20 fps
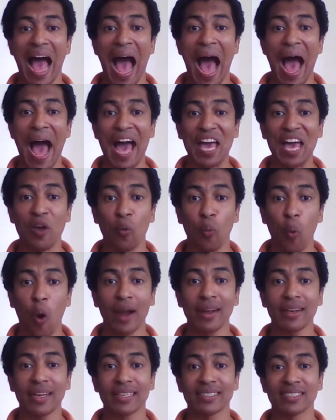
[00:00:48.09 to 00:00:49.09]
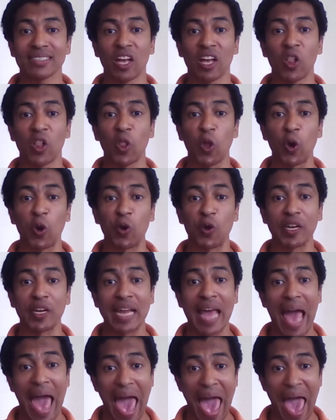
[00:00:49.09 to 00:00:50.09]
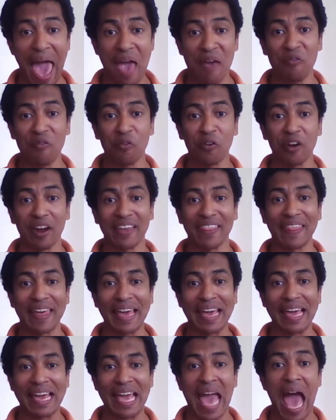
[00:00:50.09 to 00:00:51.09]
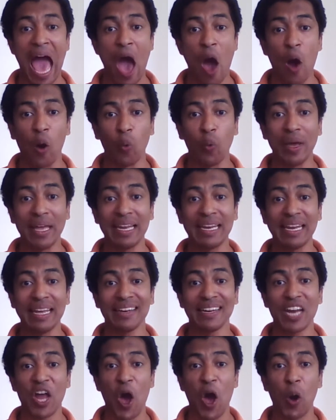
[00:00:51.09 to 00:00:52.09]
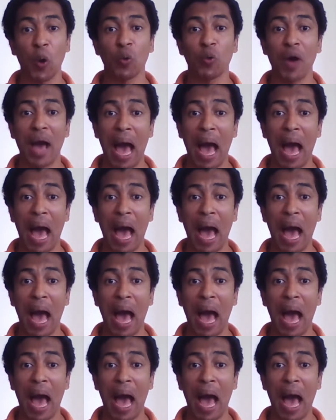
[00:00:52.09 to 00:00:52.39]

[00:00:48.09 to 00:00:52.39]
I want us to learn everything we need to know